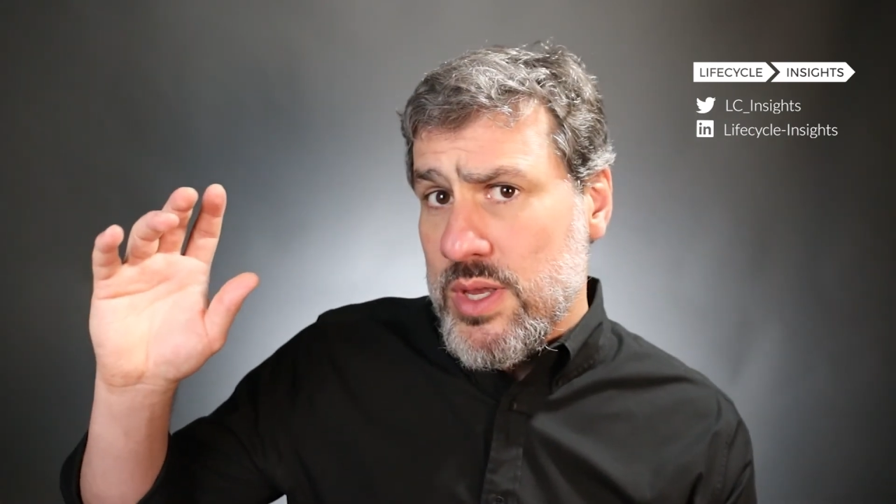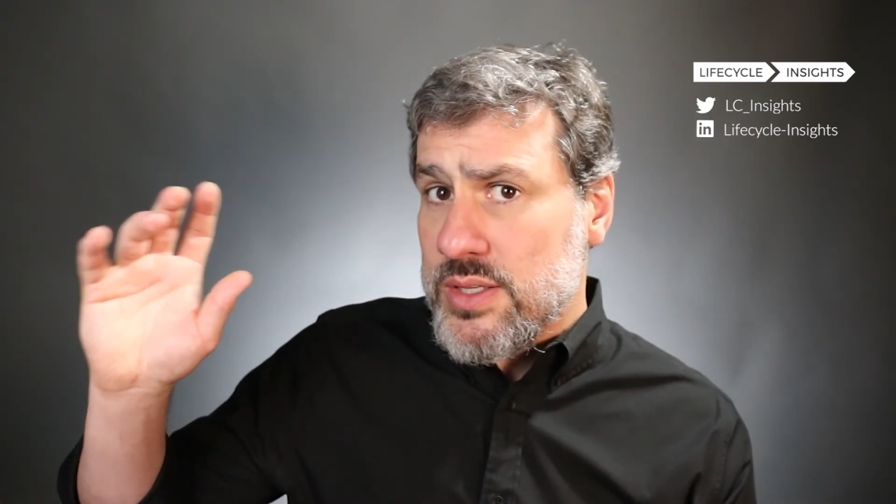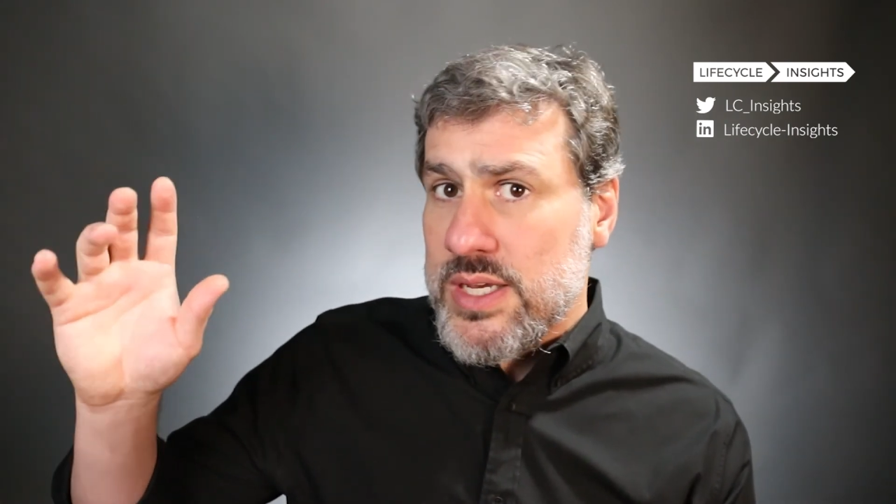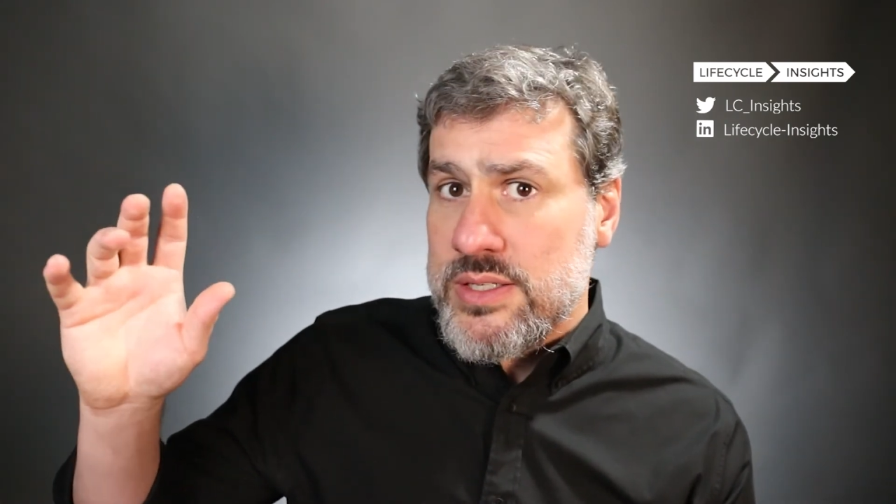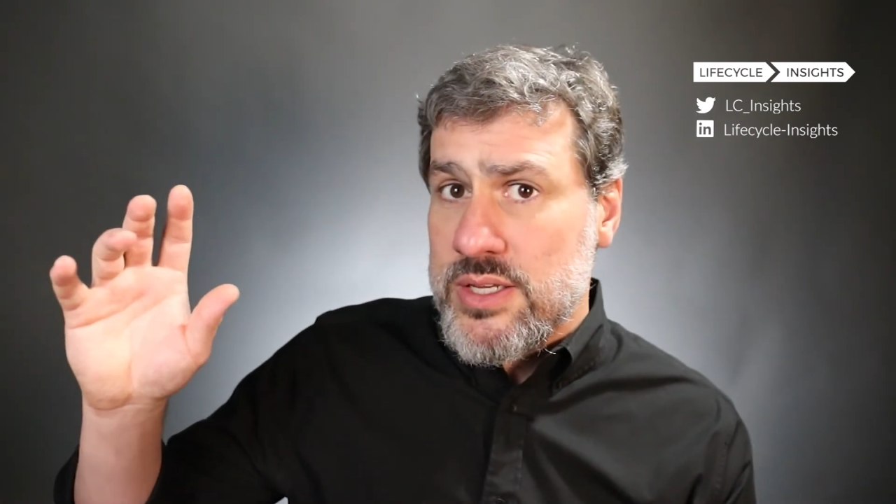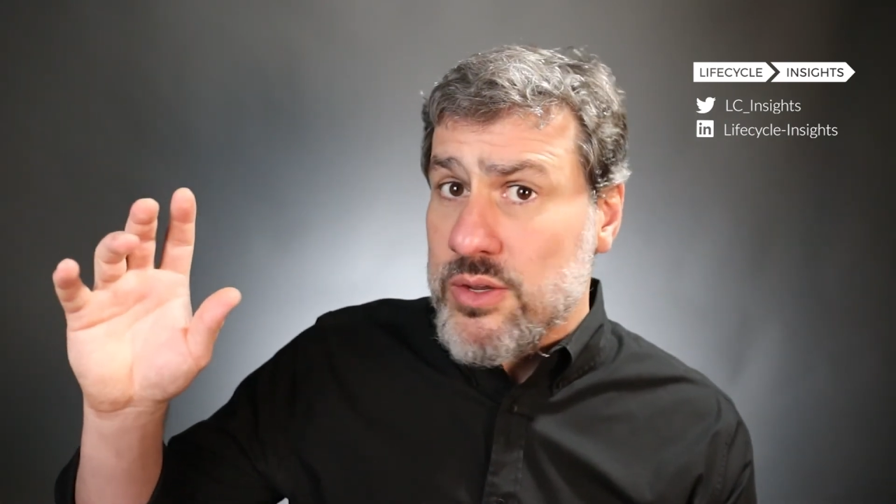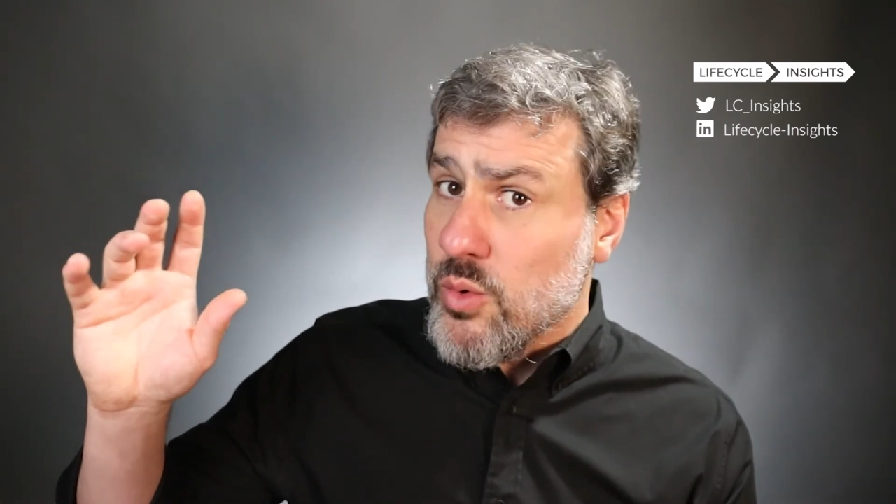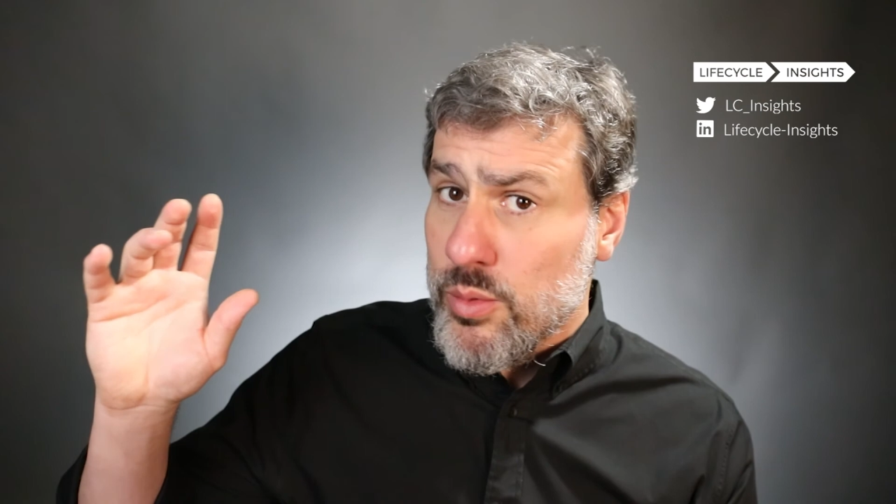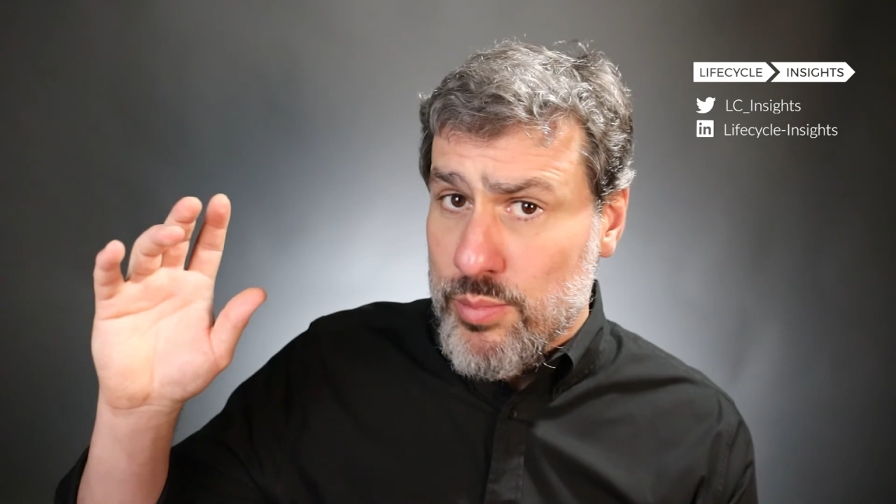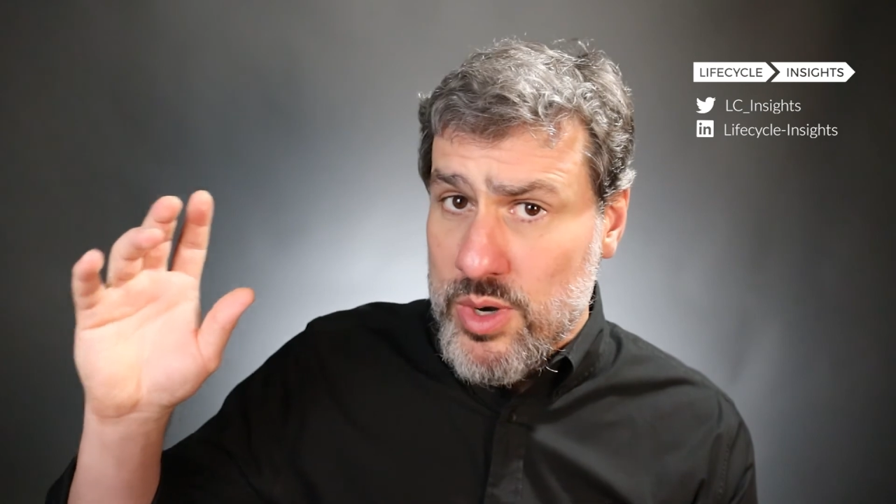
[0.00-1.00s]
in testing
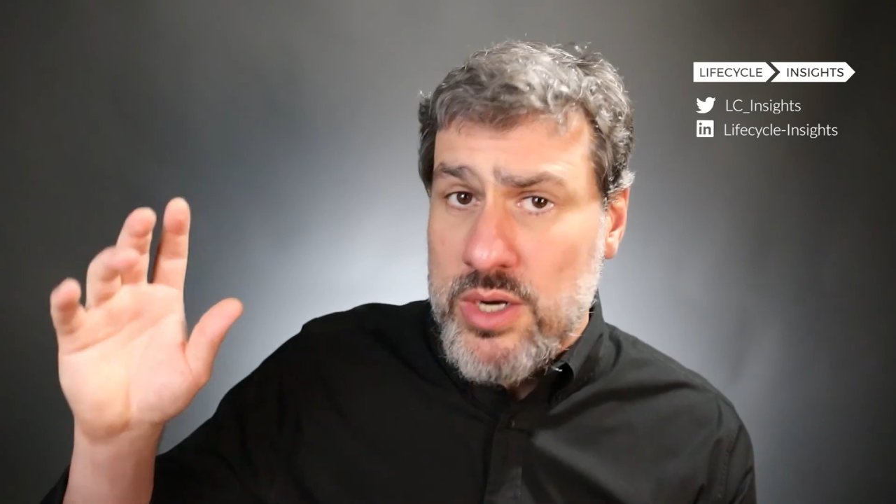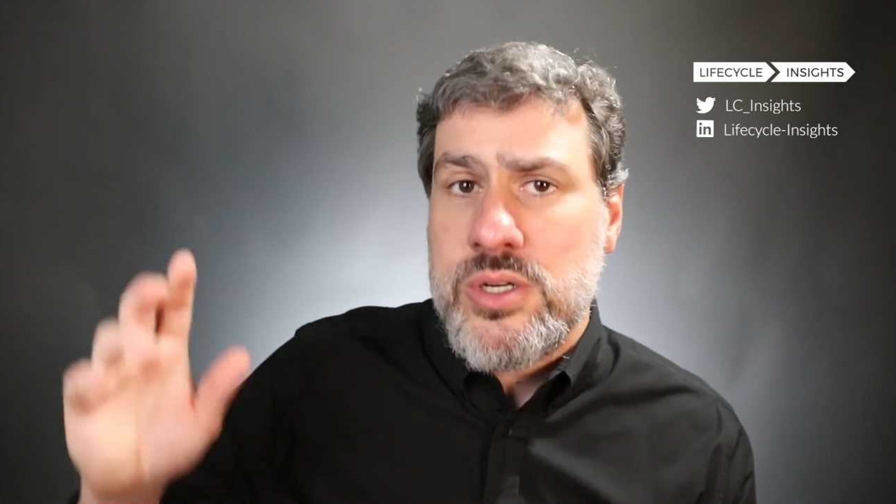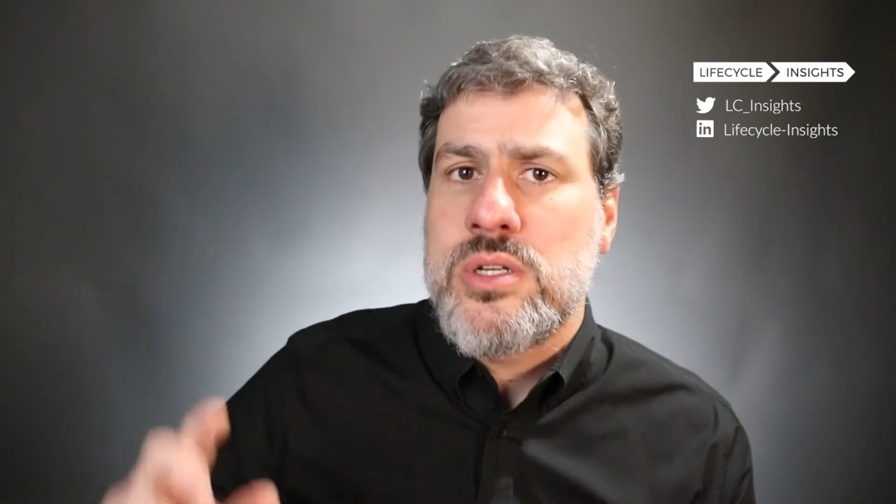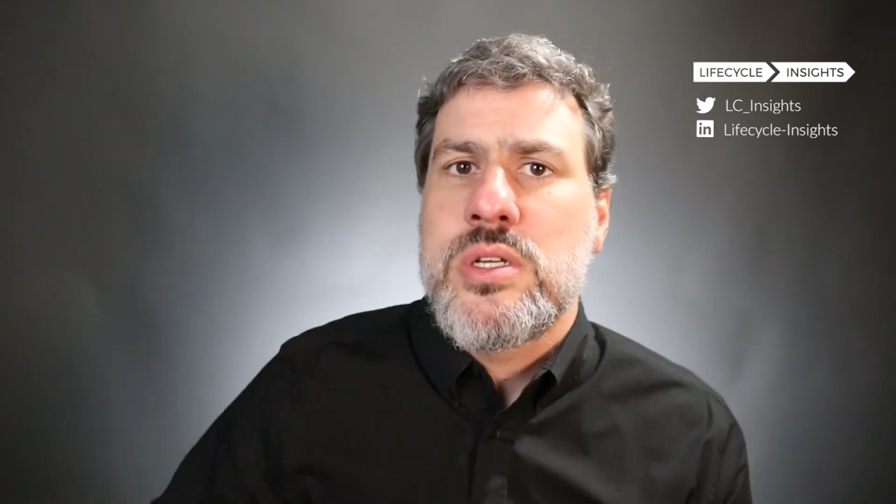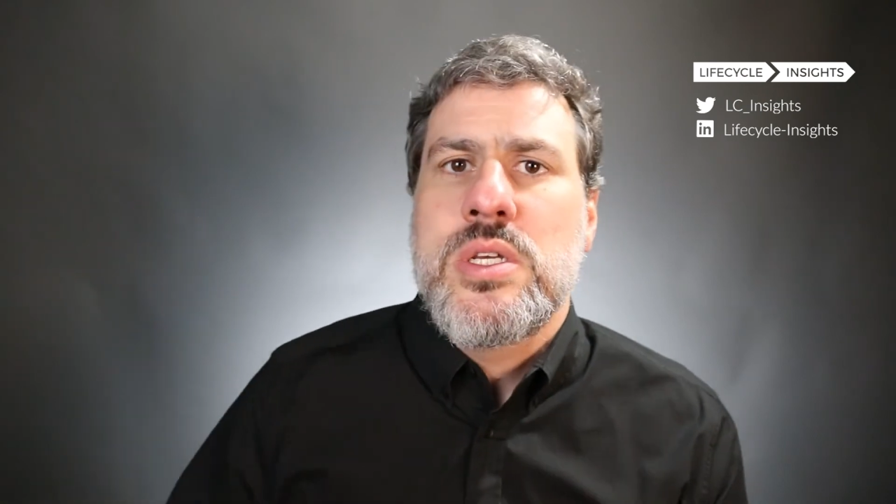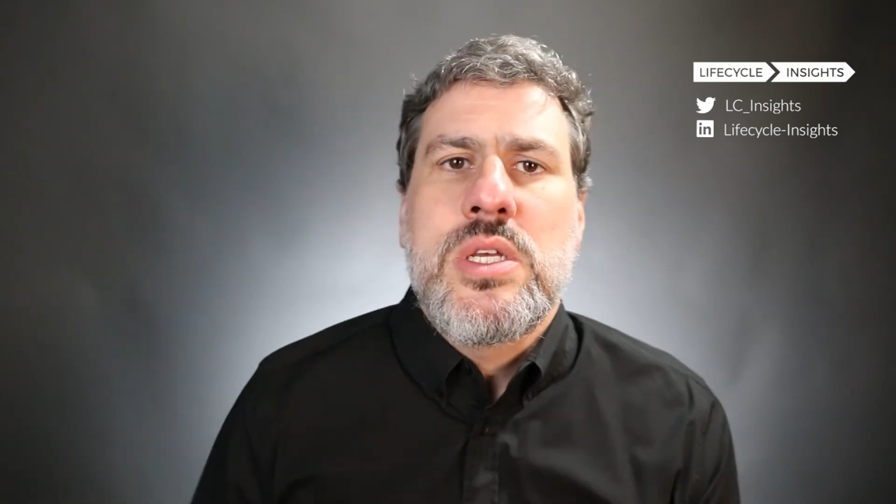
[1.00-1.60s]
or production.